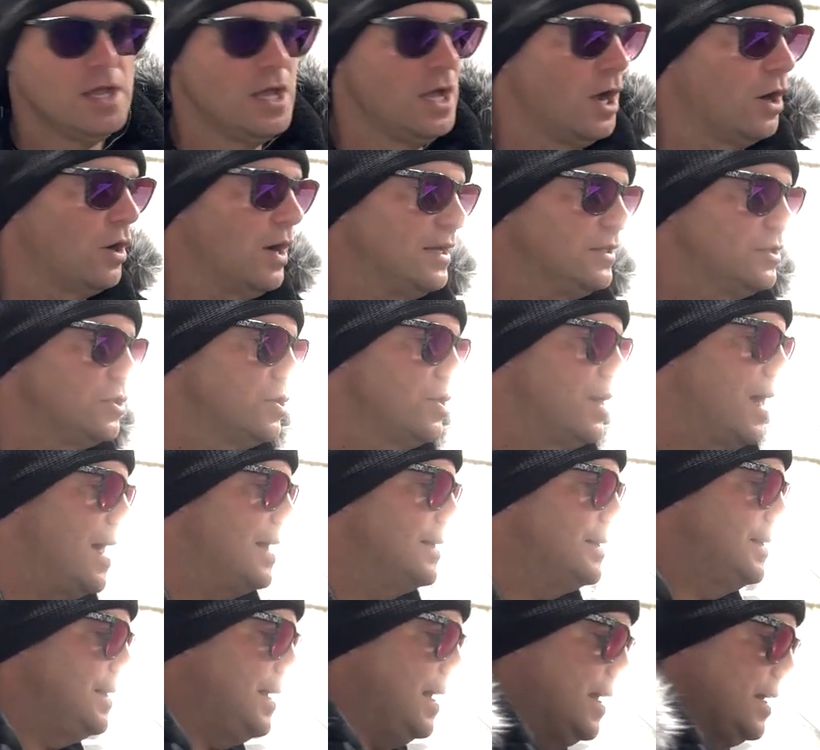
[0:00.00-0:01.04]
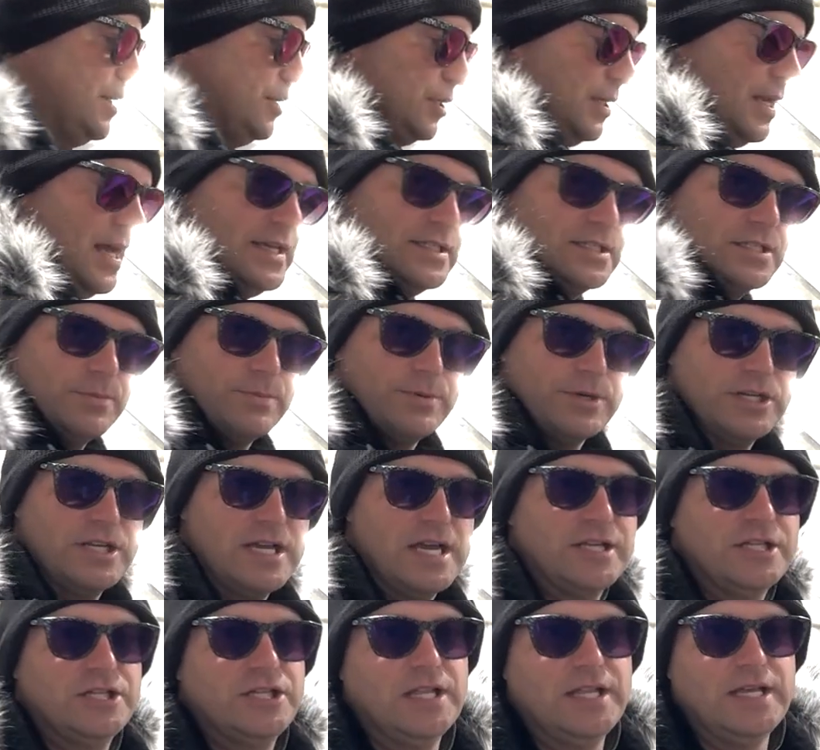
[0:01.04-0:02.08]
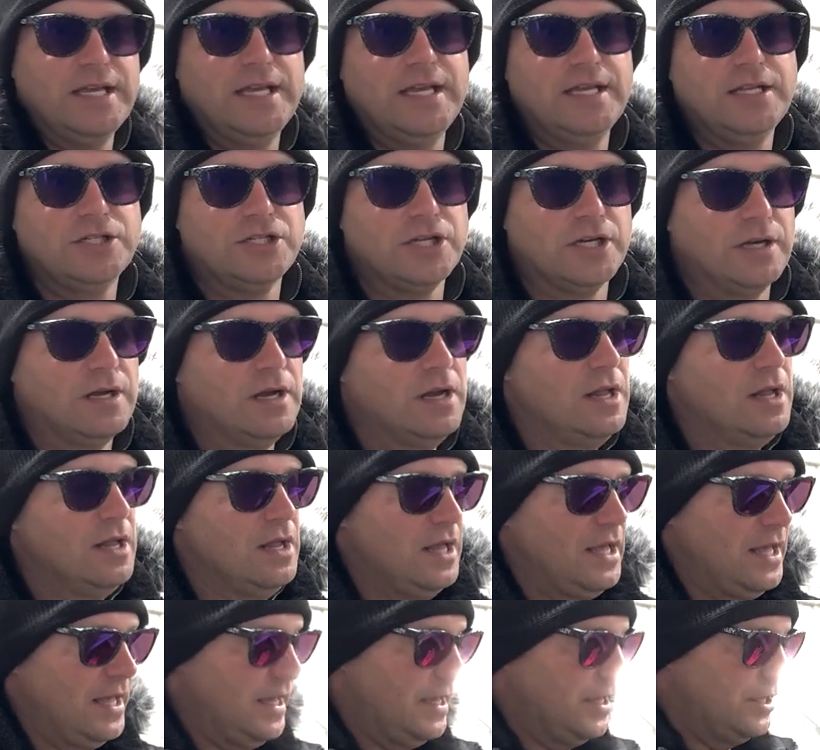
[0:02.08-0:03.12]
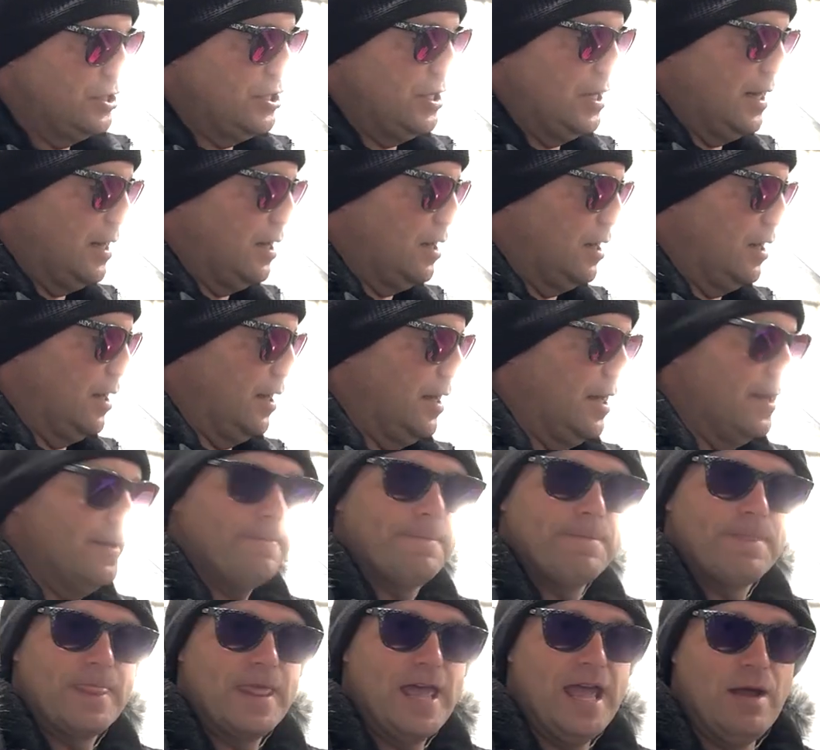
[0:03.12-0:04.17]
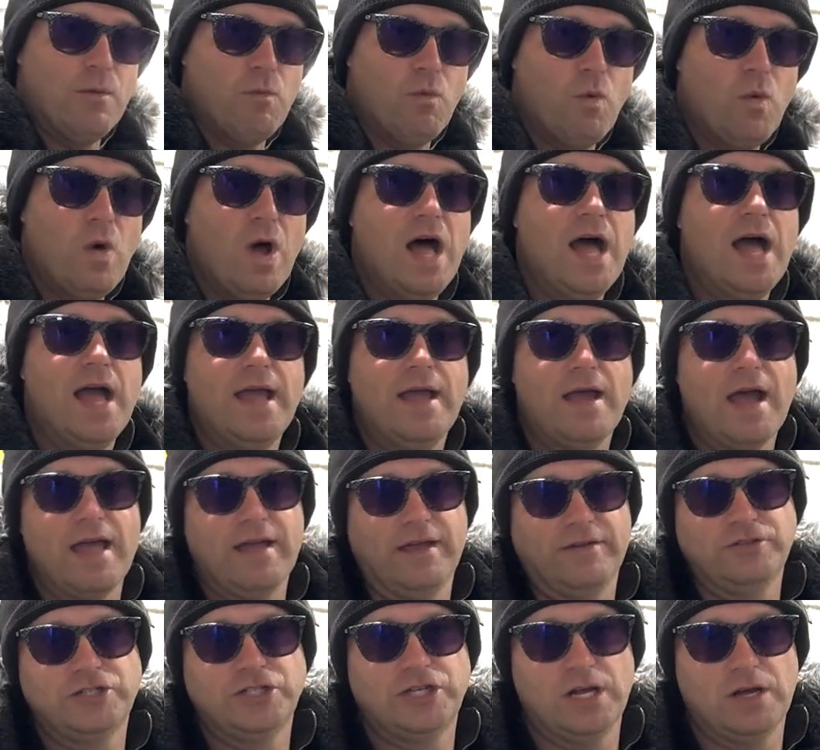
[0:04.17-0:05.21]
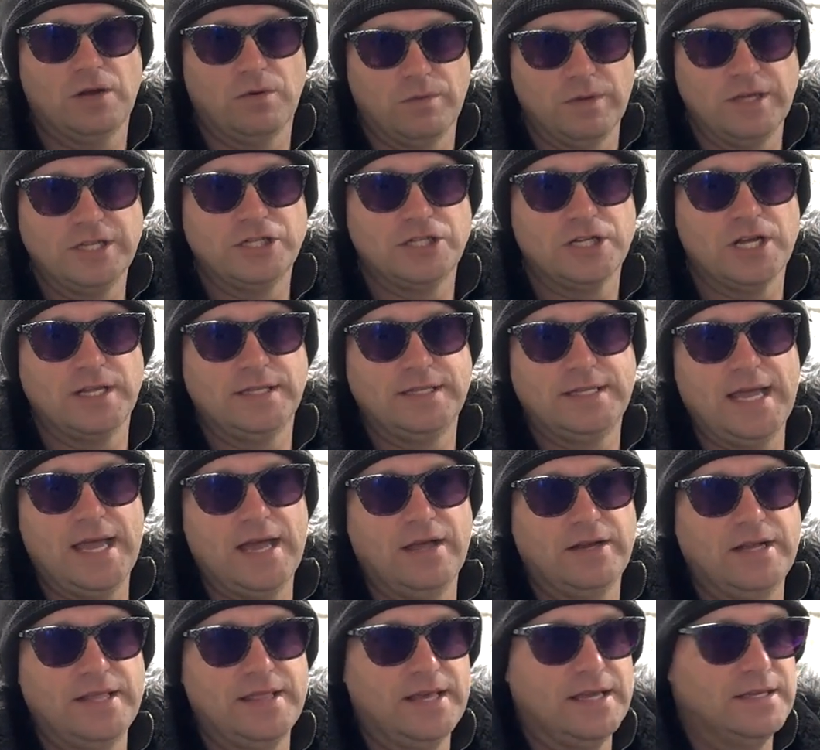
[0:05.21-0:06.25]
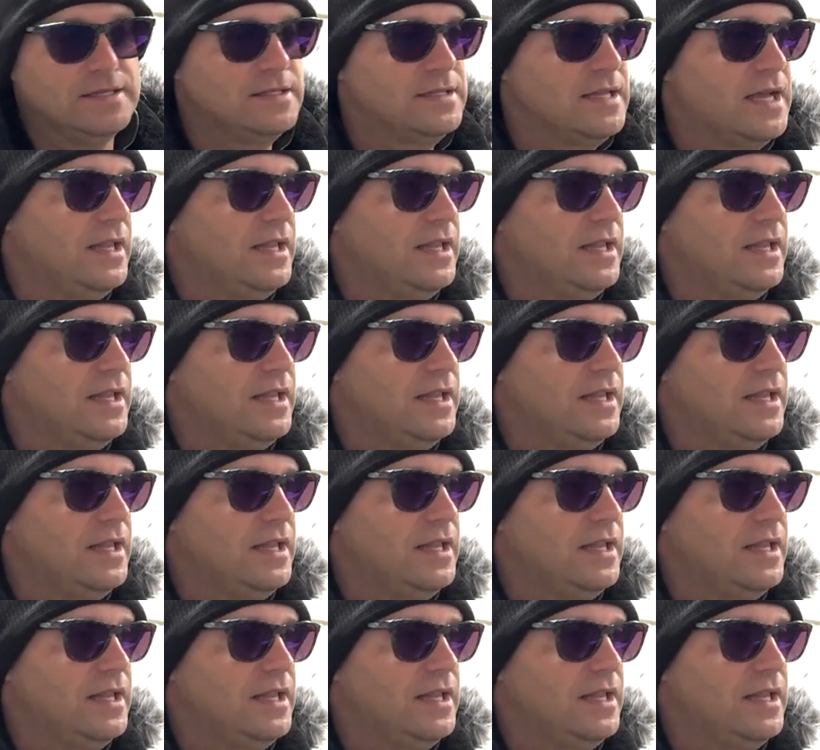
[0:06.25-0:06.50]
All right, so that's the engine. That's the protection of the engine area, and why we shut down in this.